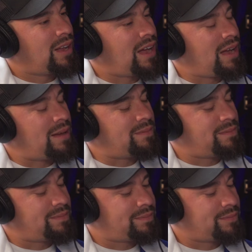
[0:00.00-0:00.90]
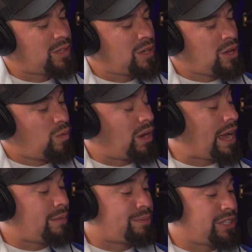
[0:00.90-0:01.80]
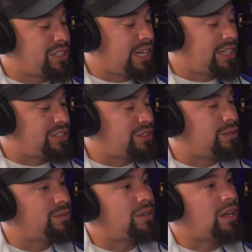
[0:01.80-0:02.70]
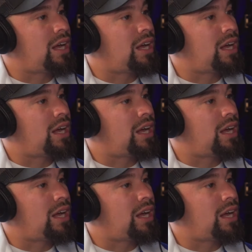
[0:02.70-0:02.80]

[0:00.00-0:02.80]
Well, I appreciate you,